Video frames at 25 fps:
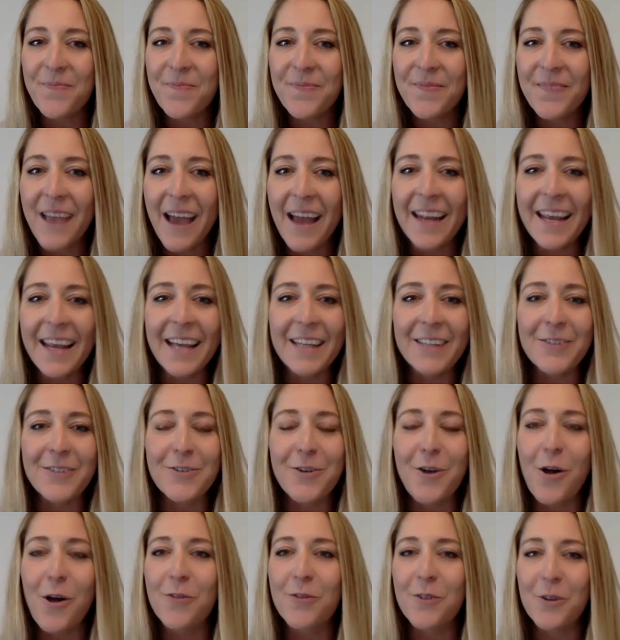answer
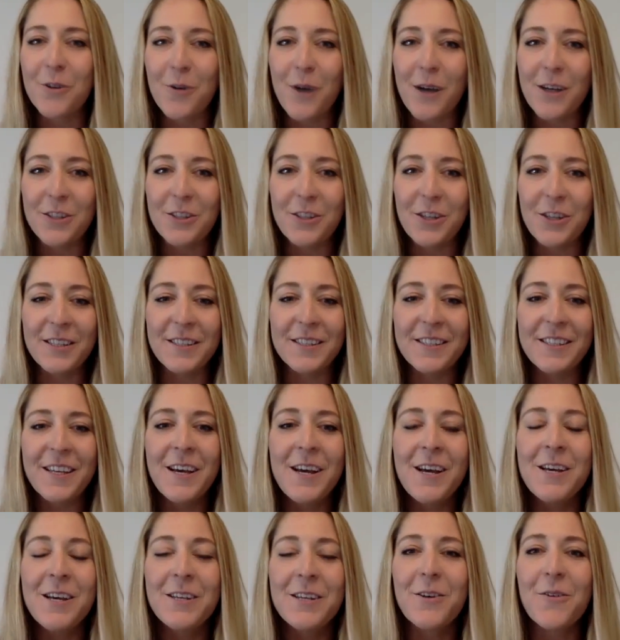all of your questions.
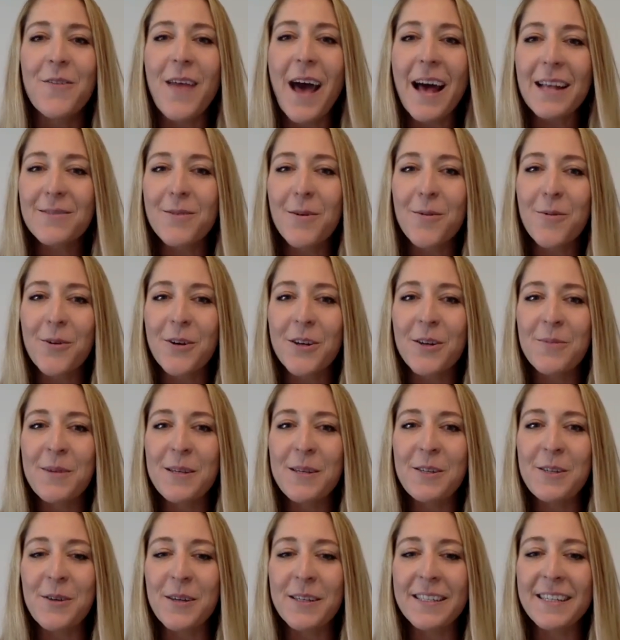So that's what we're going to be
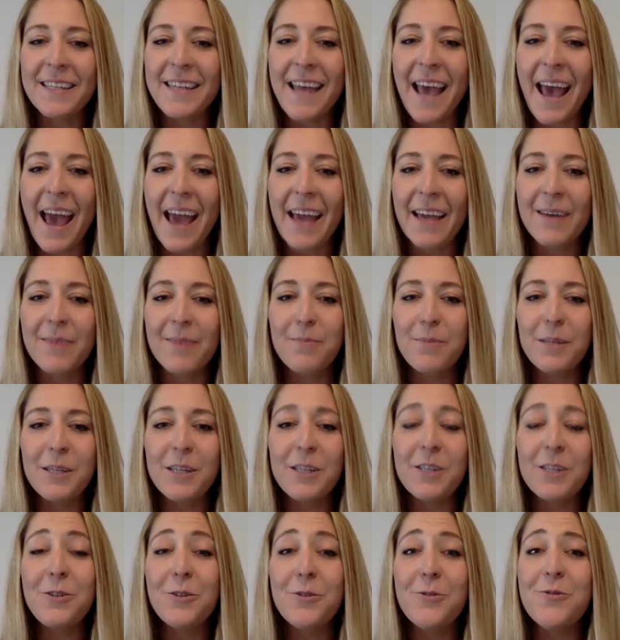doing today.
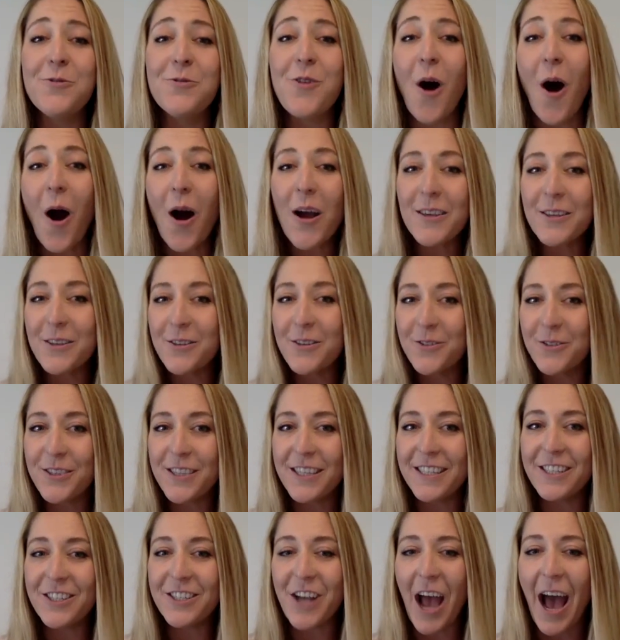Please do not use
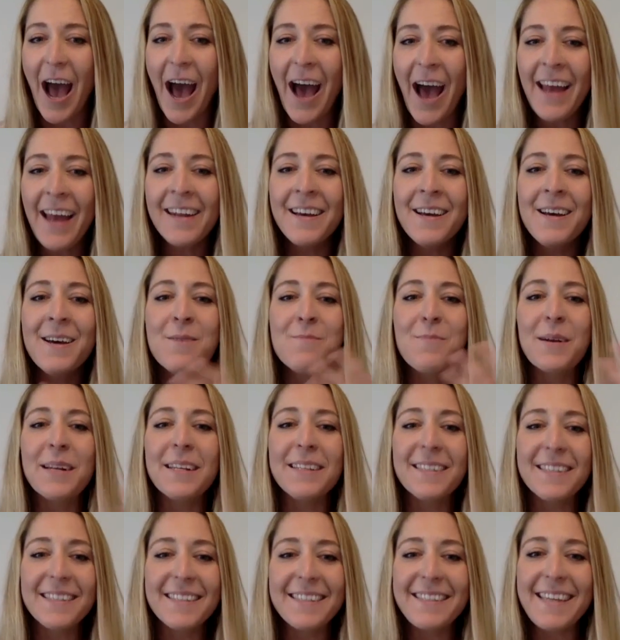the chat, but
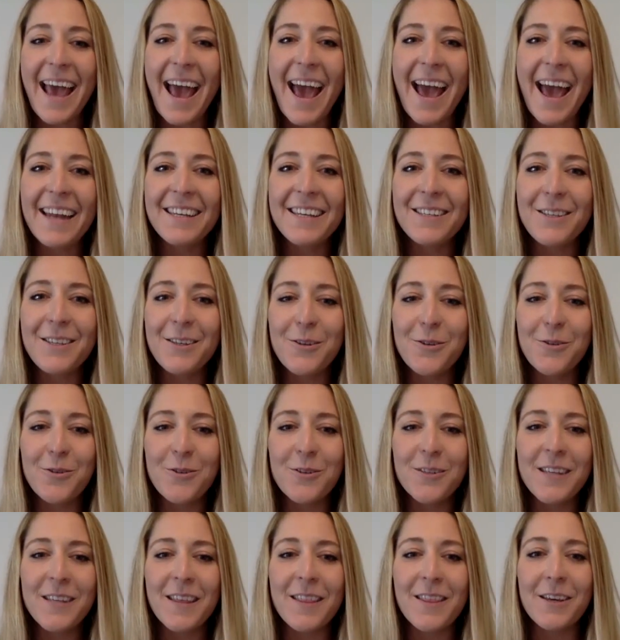instead
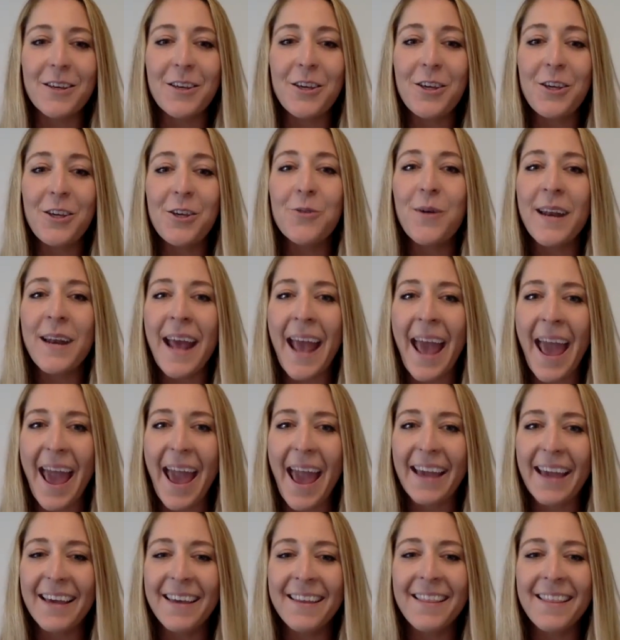use the
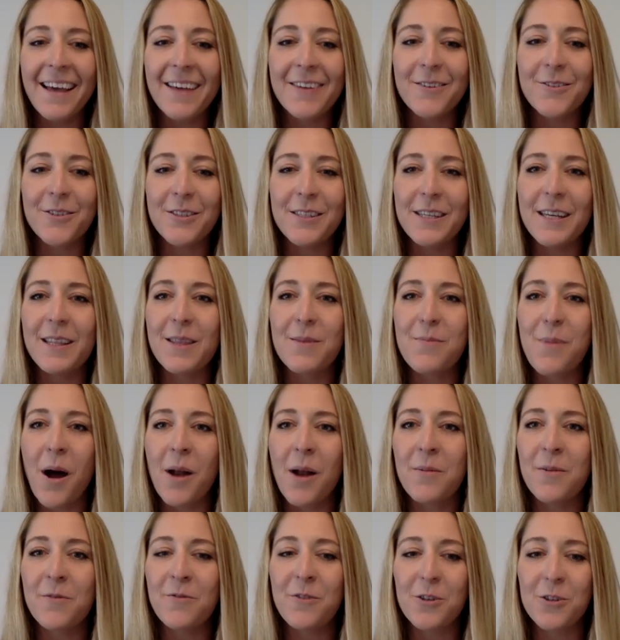Q&A that you'll see at the
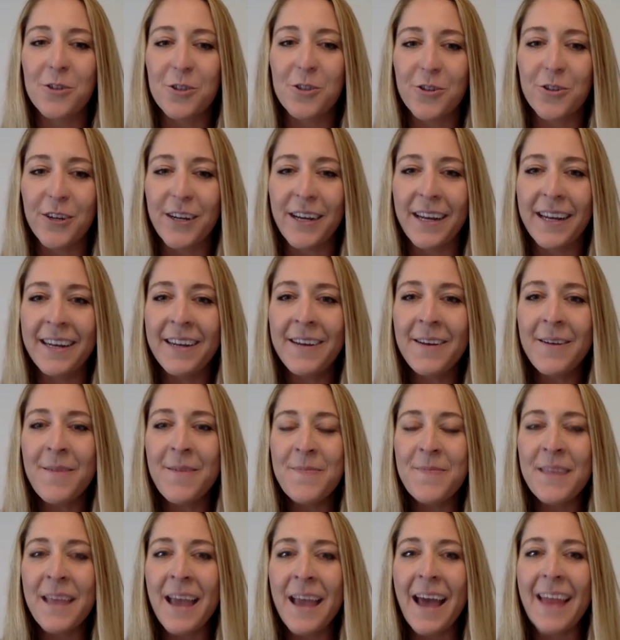bottom of your screen.
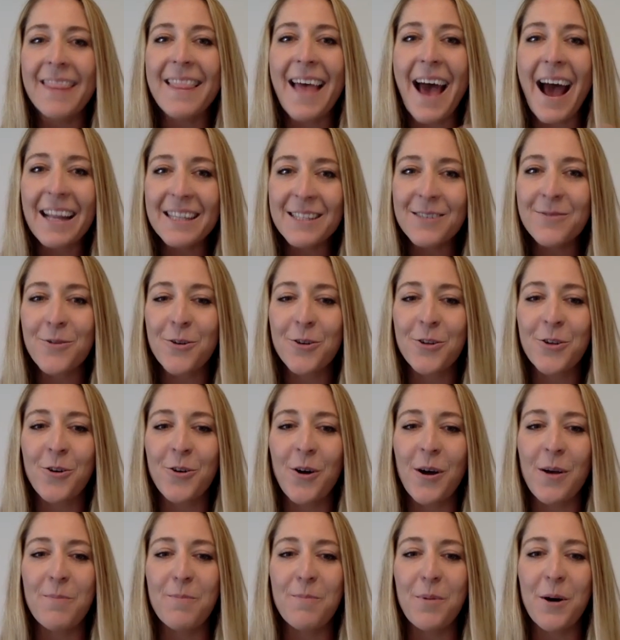And that's where you'll
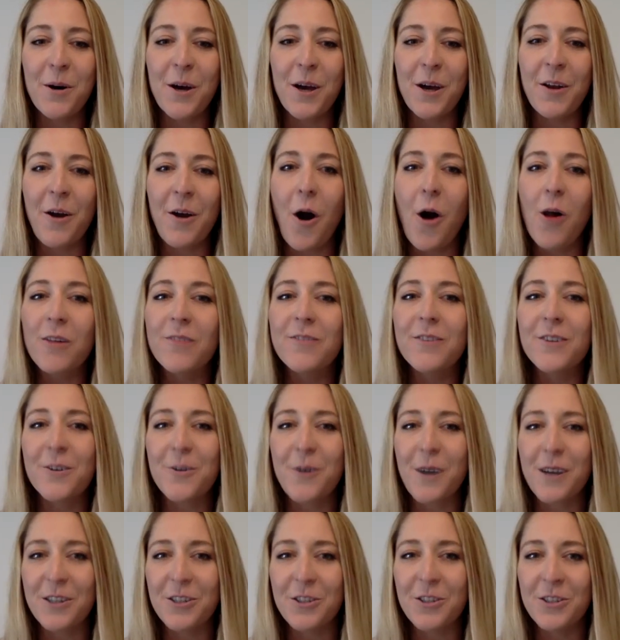input all of your
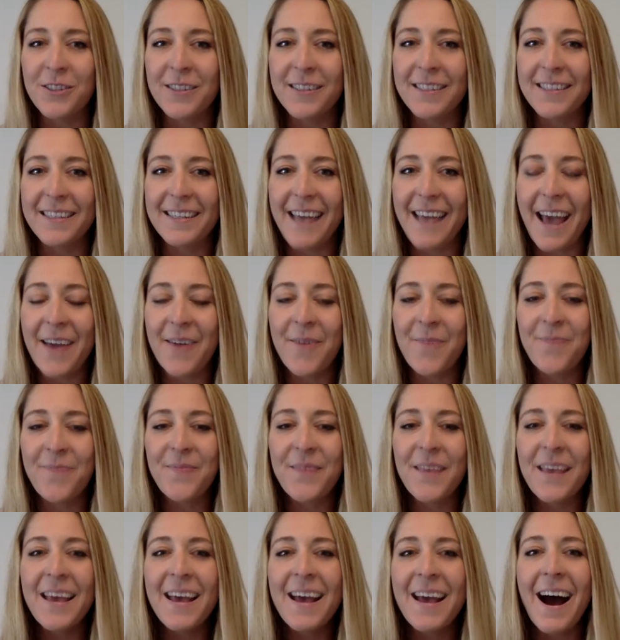questions today.
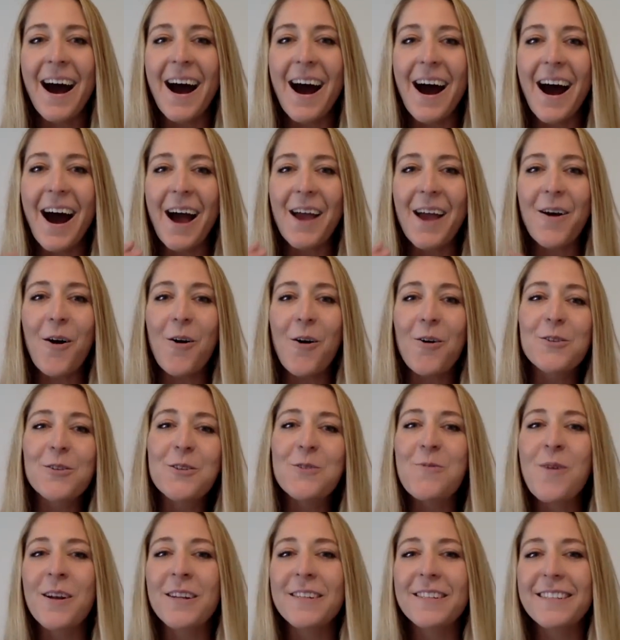I also
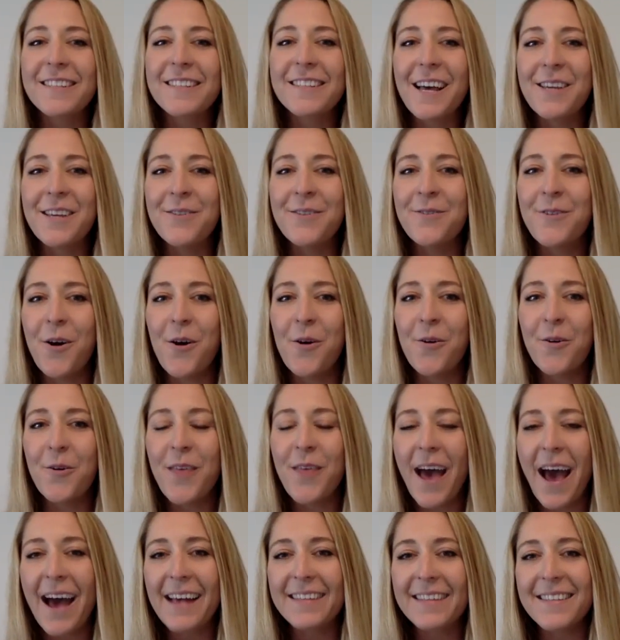wanted to let you know
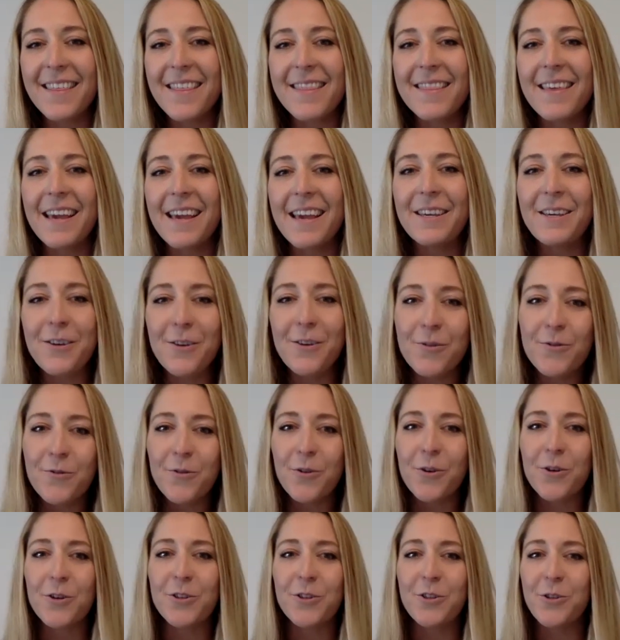that as a thank you
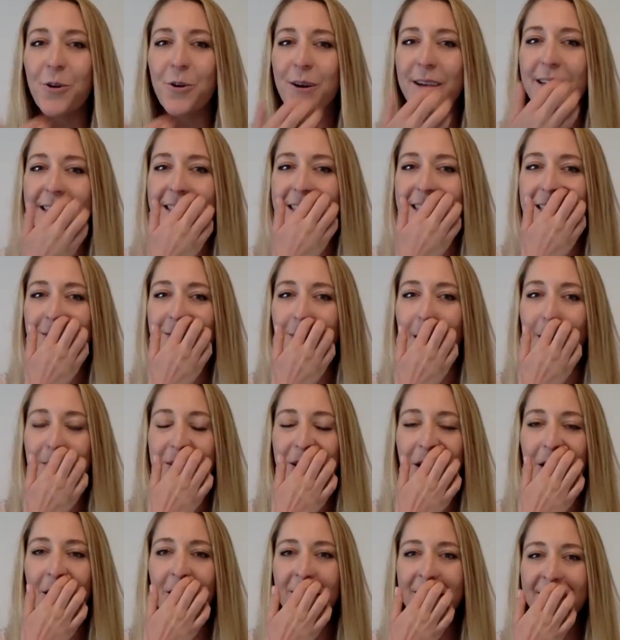for joining these
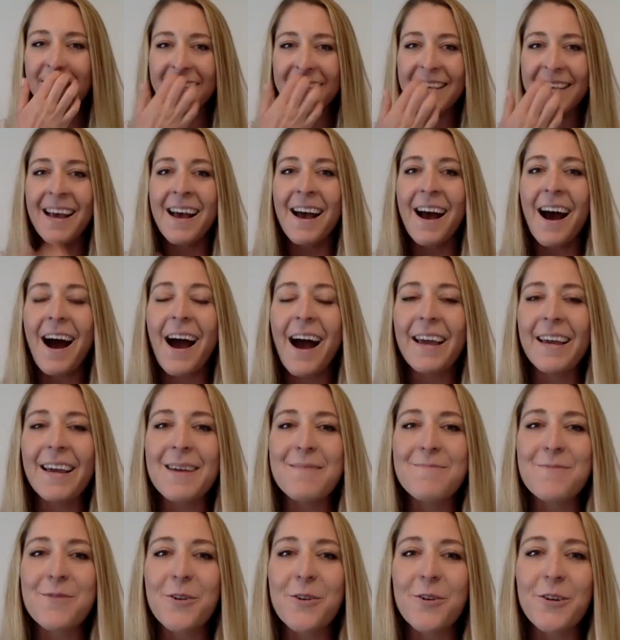webinars, I
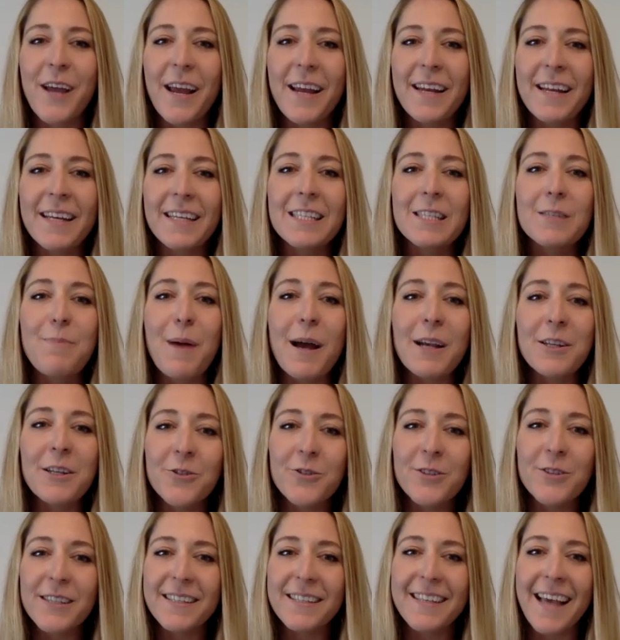am creating
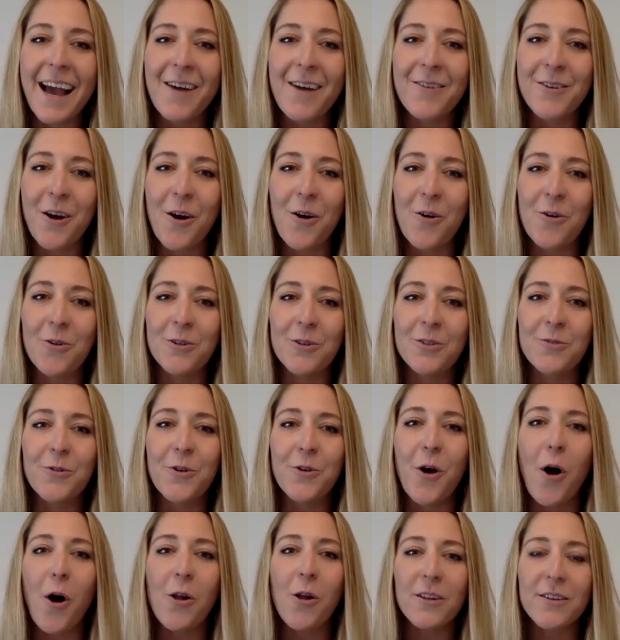special discount codes
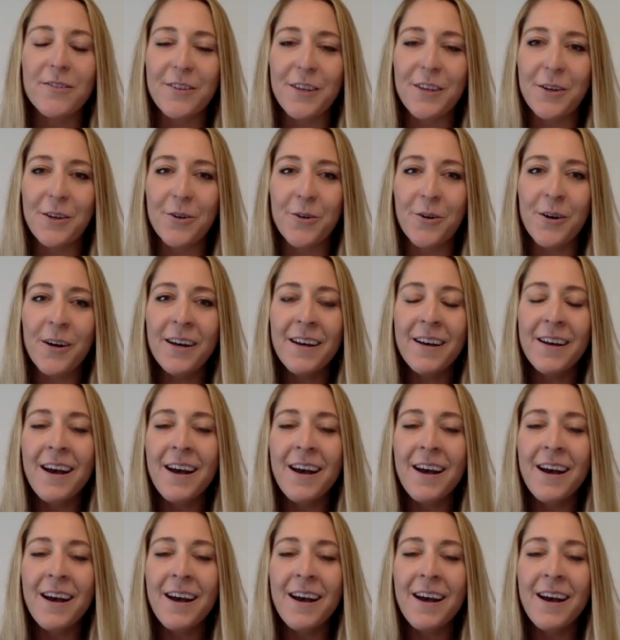for all of you